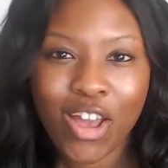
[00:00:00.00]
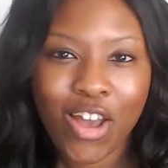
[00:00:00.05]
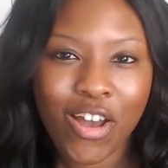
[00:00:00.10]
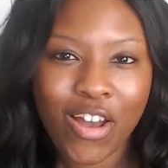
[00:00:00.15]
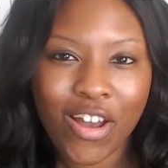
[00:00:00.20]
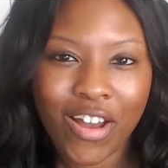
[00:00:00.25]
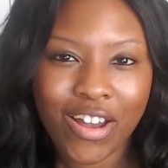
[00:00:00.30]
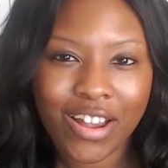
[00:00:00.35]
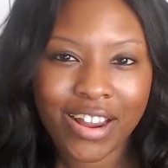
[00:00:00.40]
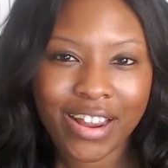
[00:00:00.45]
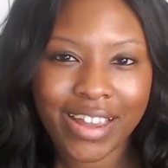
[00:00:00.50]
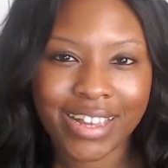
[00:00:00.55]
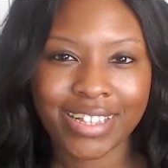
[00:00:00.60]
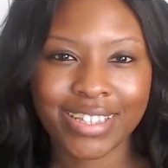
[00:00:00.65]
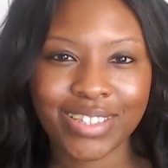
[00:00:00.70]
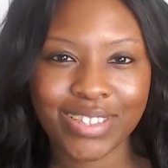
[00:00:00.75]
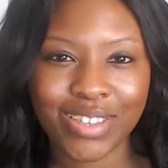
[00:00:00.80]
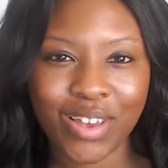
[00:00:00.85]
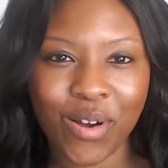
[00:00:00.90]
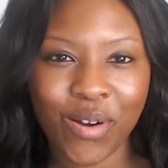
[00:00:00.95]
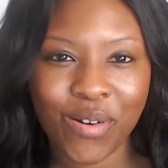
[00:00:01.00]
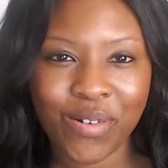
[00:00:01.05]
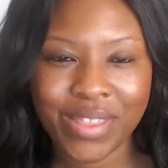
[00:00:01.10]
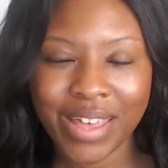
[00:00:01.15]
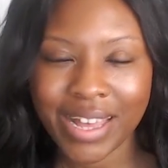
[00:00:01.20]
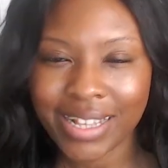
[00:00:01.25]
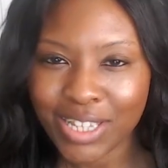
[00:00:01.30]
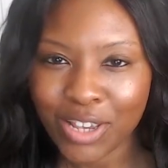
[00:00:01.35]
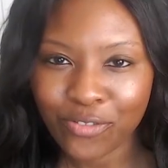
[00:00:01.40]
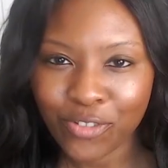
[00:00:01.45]
All right, so
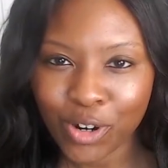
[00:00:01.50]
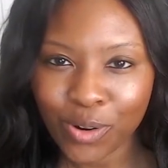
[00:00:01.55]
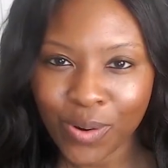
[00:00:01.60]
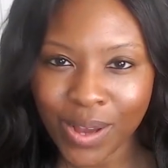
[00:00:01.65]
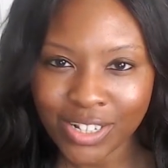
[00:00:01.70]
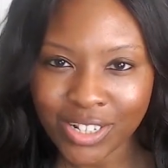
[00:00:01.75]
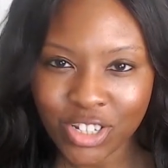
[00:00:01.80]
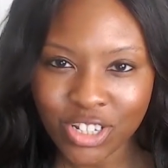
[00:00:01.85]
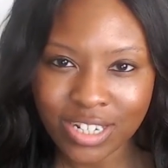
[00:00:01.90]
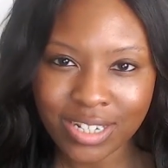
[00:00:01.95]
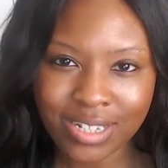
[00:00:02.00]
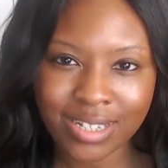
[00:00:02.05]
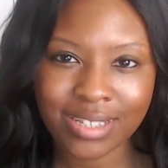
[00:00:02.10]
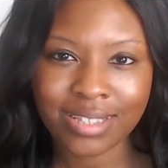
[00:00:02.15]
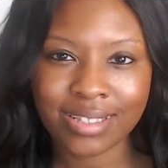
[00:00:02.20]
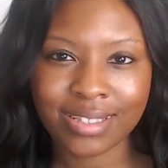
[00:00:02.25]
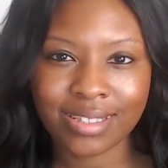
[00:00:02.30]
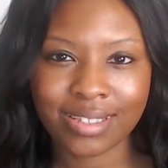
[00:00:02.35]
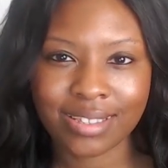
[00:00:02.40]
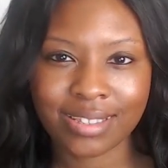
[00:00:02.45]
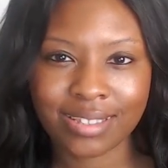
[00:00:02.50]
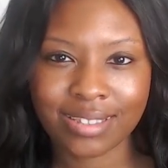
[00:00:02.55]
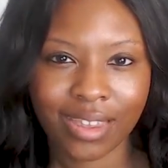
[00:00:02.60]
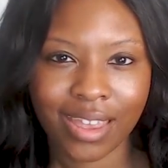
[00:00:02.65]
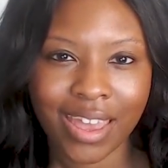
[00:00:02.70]
that's it for questions.